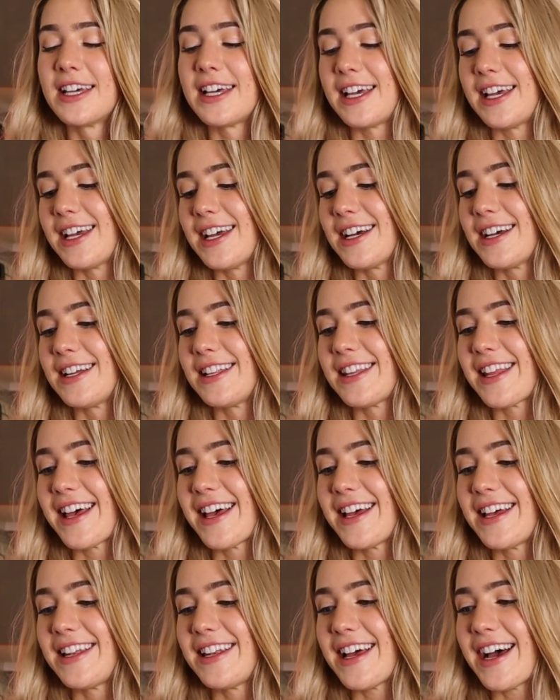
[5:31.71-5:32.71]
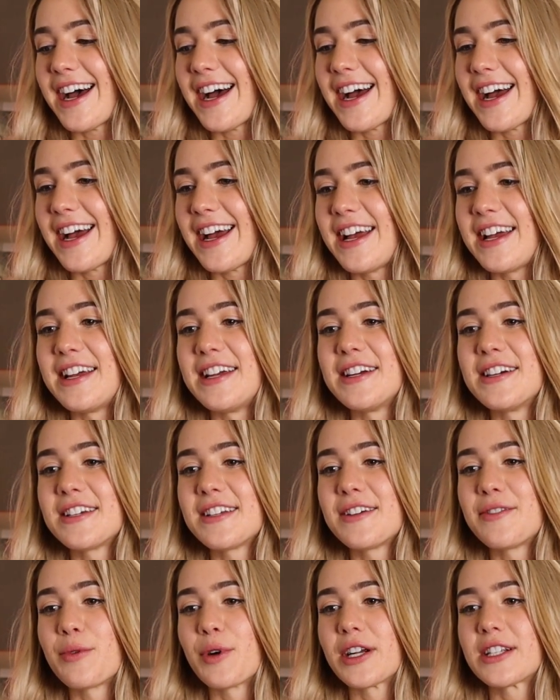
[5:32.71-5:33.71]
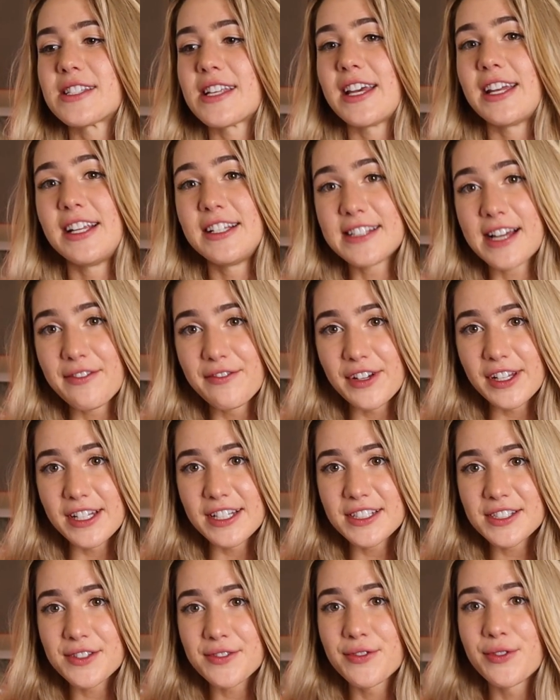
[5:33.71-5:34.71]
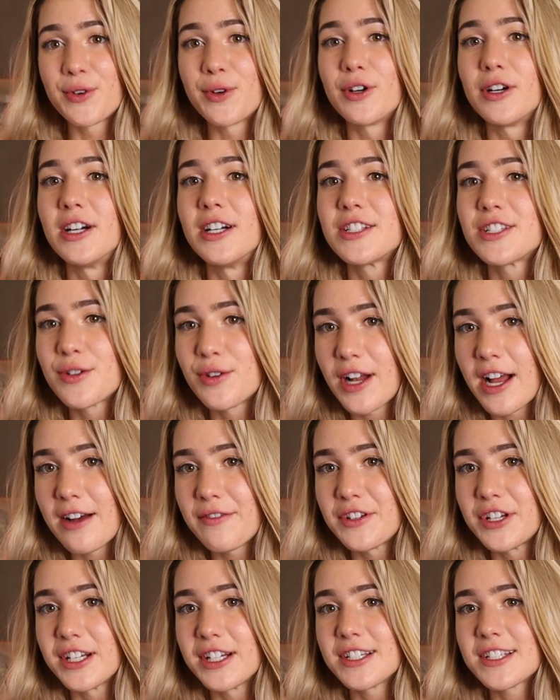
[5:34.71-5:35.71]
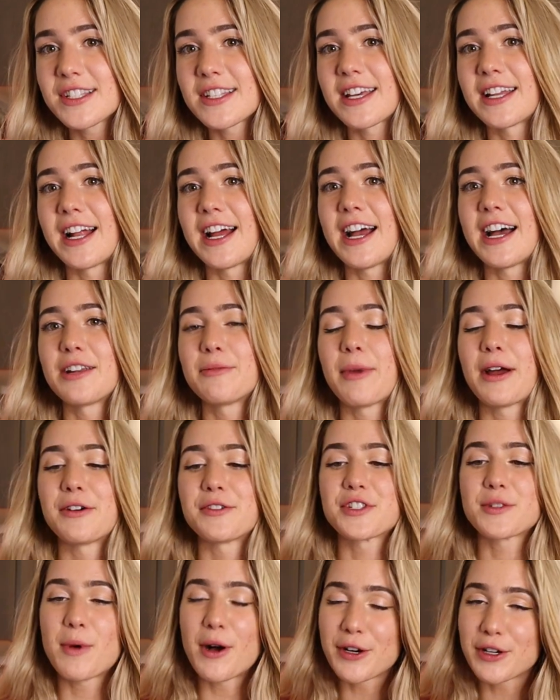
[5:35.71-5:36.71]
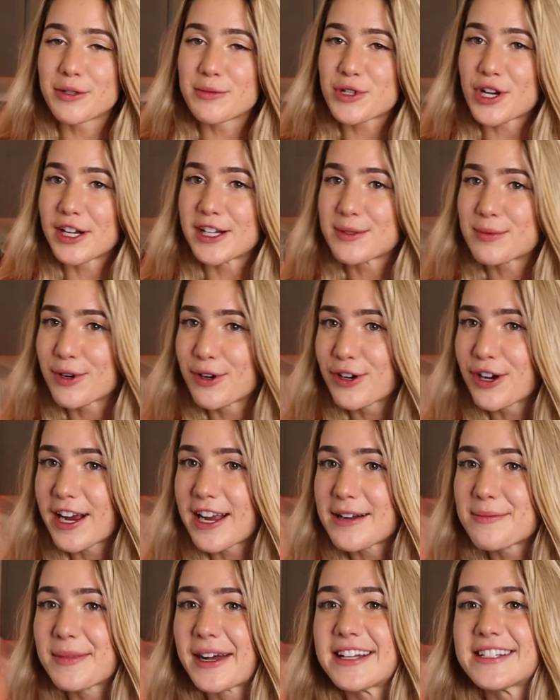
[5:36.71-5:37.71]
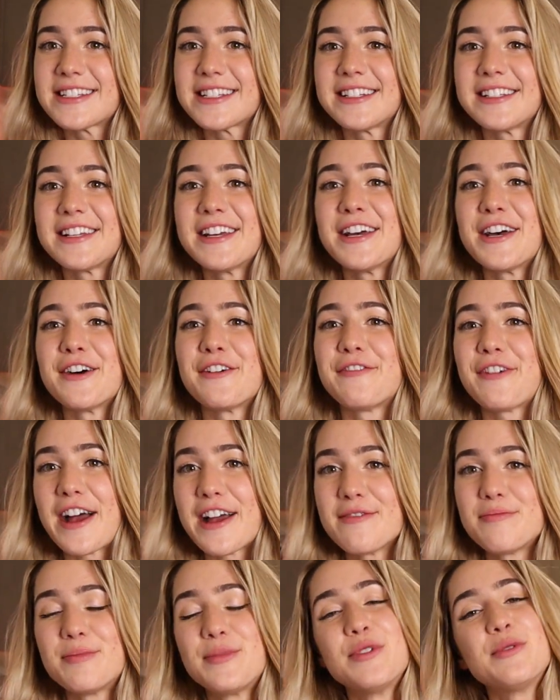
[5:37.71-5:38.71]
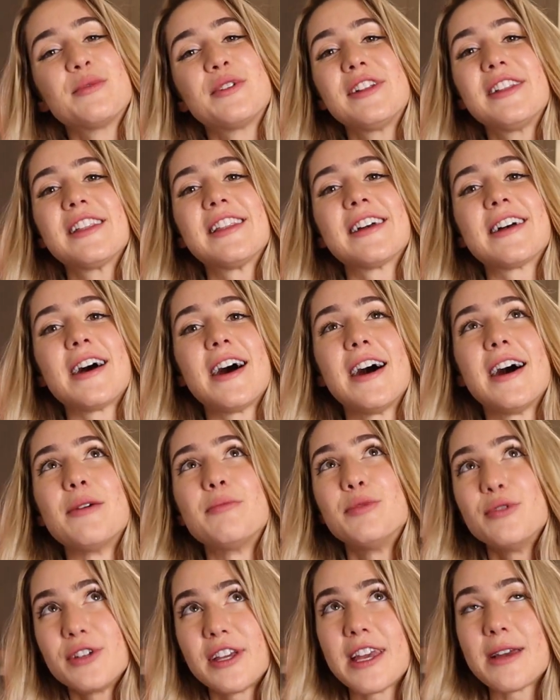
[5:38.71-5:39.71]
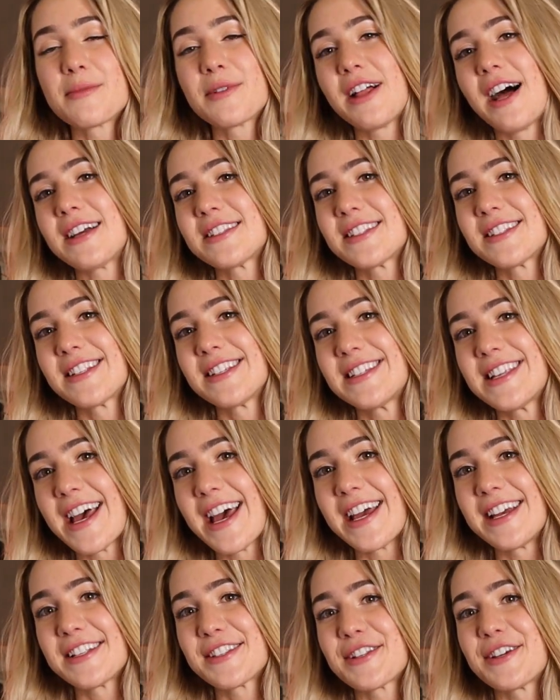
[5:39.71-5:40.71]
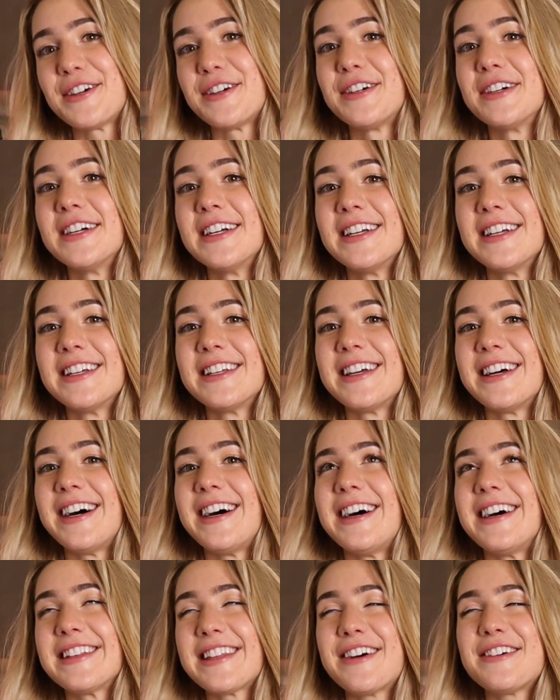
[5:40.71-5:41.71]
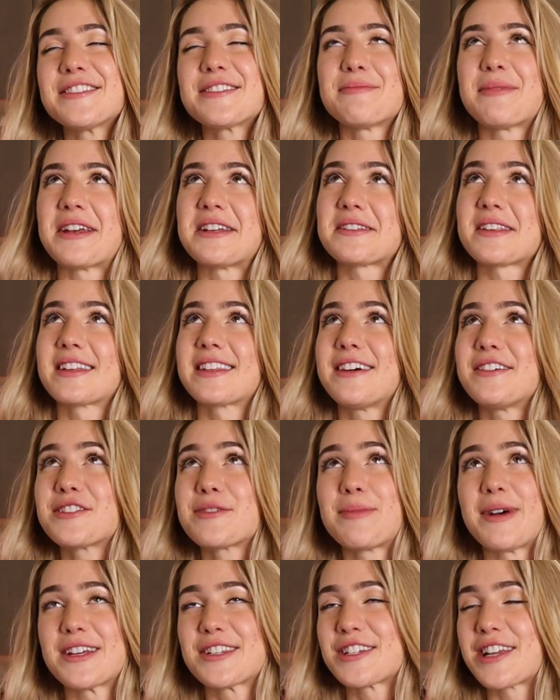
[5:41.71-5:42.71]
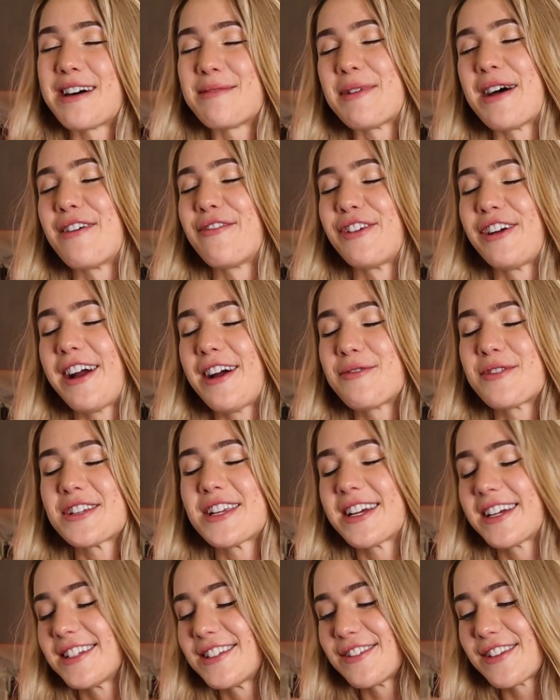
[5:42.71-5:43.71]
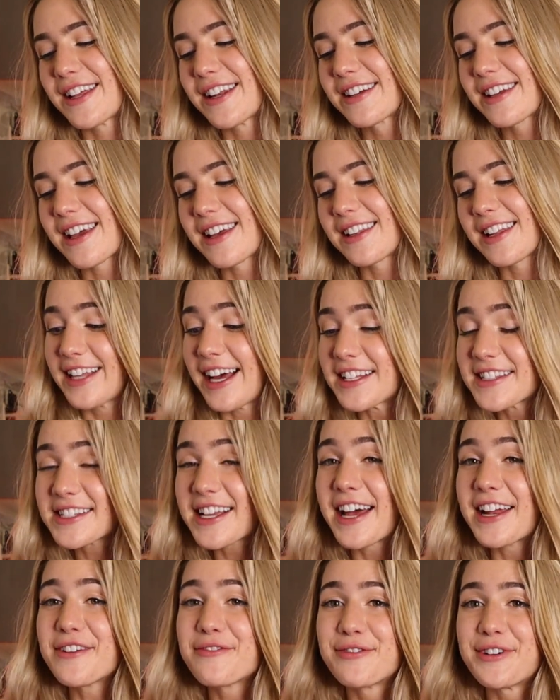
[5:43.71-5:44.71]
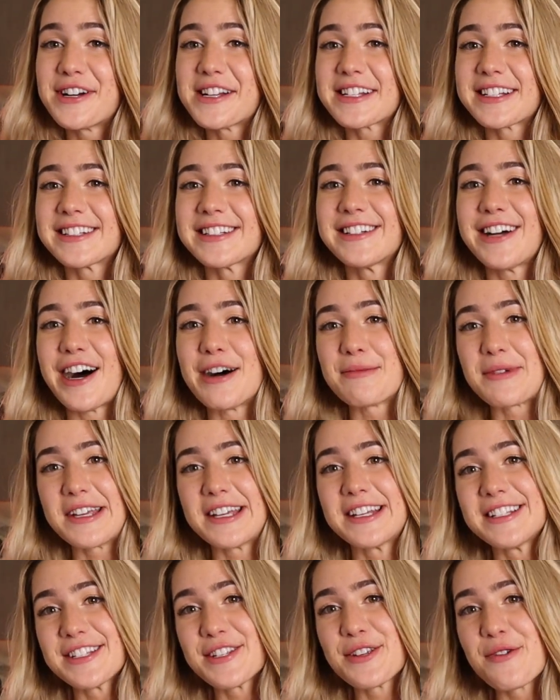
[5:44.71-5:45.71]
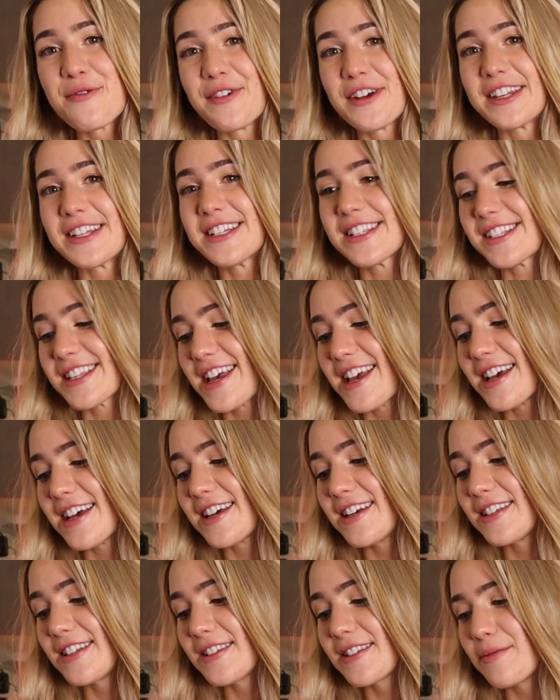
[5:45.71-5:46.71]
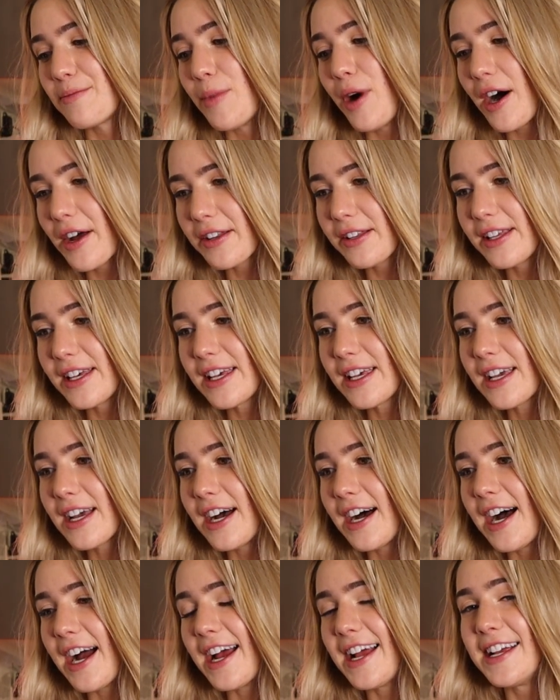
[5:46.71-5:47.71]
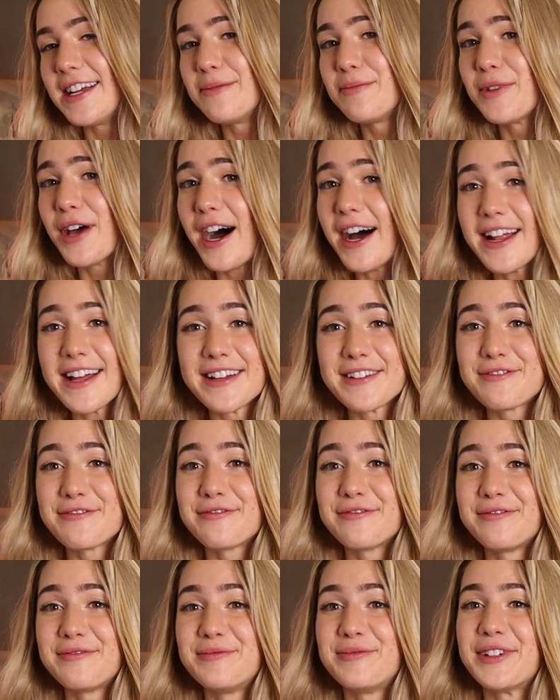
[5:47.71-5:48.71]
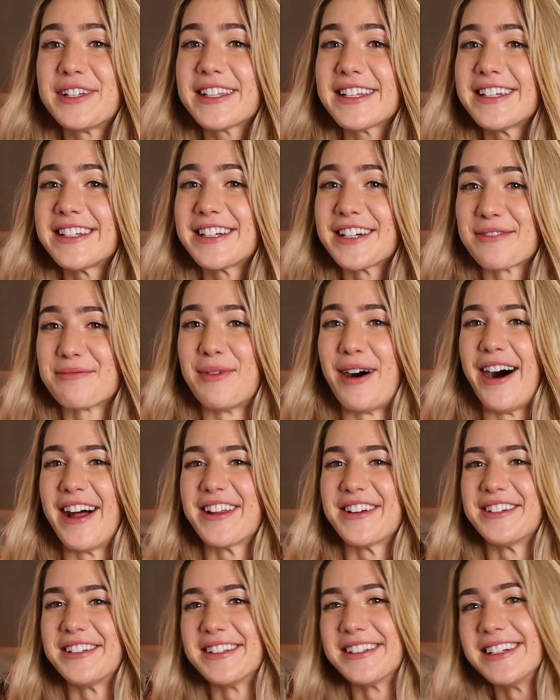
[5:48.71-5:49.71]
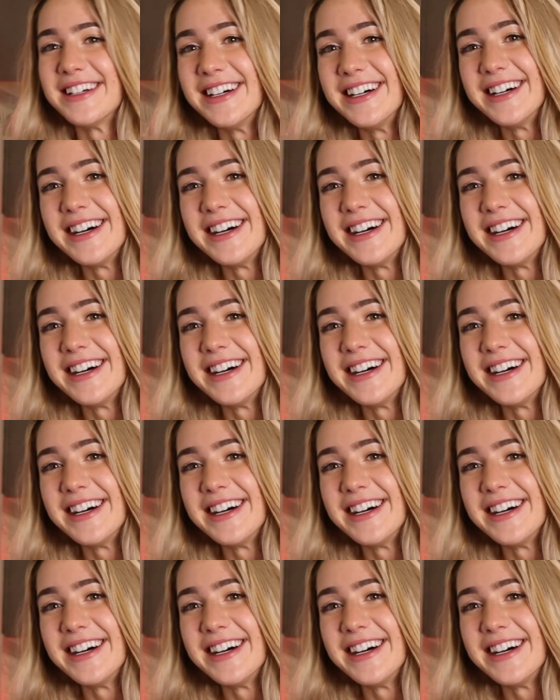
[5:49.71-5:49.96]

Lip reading: And then I worked at Anytime Fitness for 2.5 years, and I had my own small group training program. I did 5 boot camp classes a day, so that was amazing. That was the best job ever. I wish I could do that again. That's kind of what got me into fitness and modeling. I'm not a really good model.